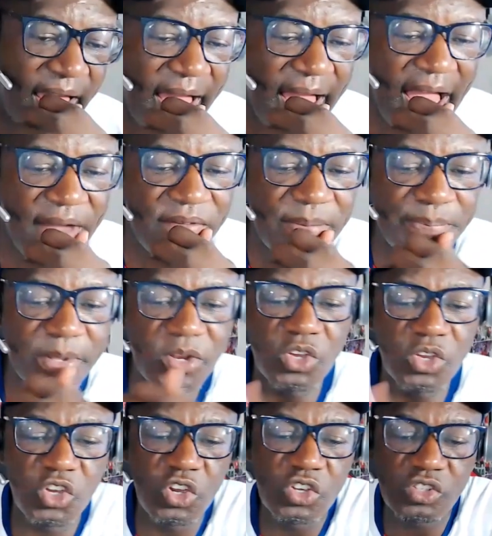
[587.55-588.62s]
Having been
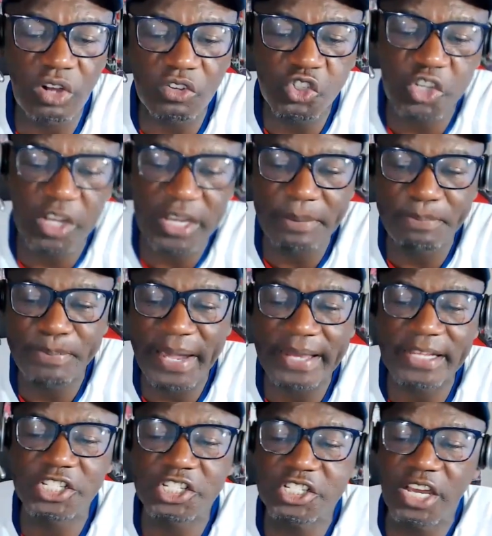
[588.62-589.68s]
accused of training
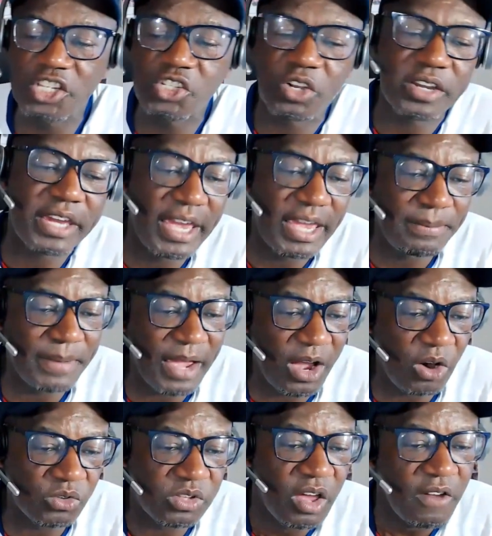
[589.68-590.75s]
badly, Sancho came
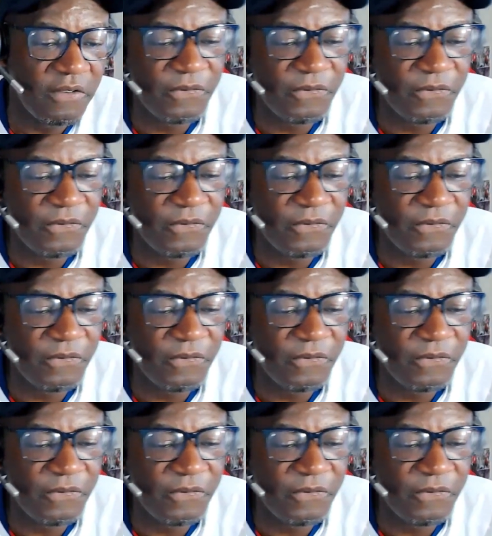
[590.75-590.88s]
out